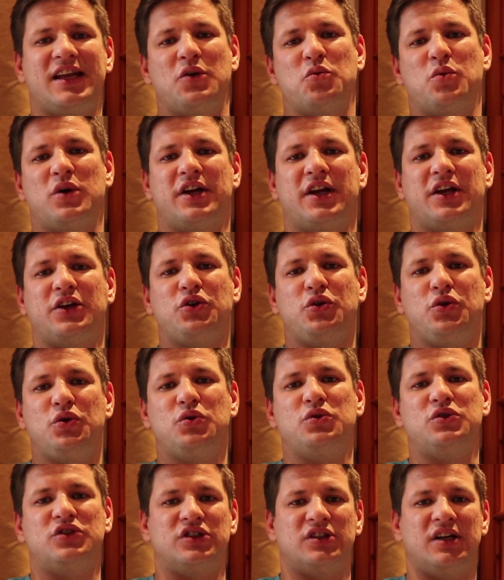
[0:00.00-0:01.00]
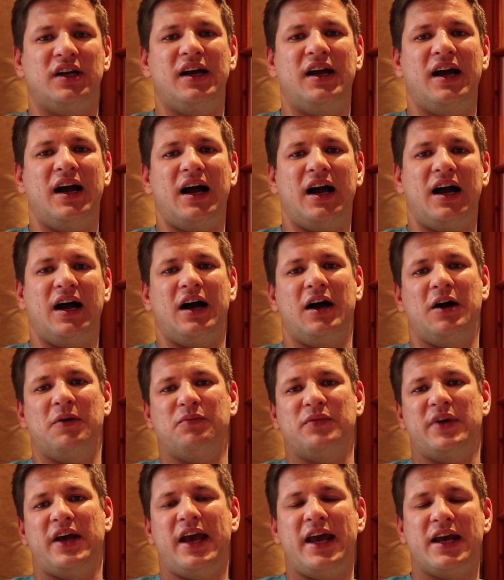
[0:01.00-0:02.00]
They want to use
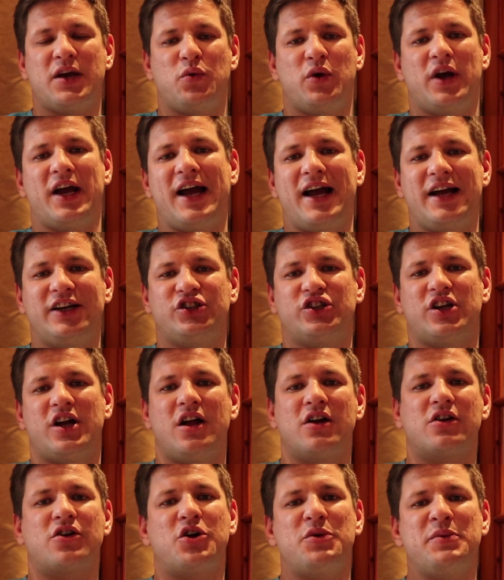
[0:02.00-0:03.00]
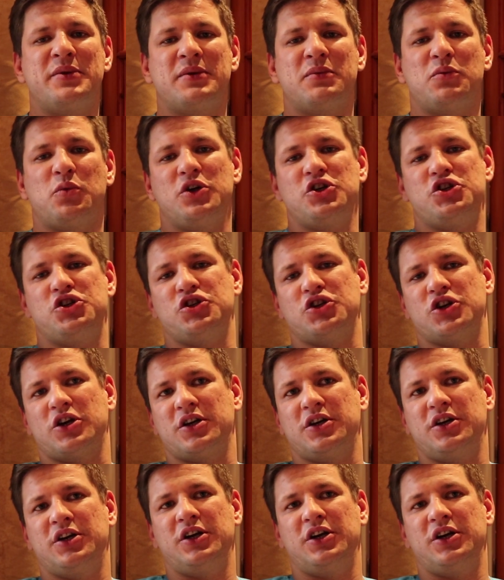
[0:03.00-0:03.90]
Equihash algorithm, which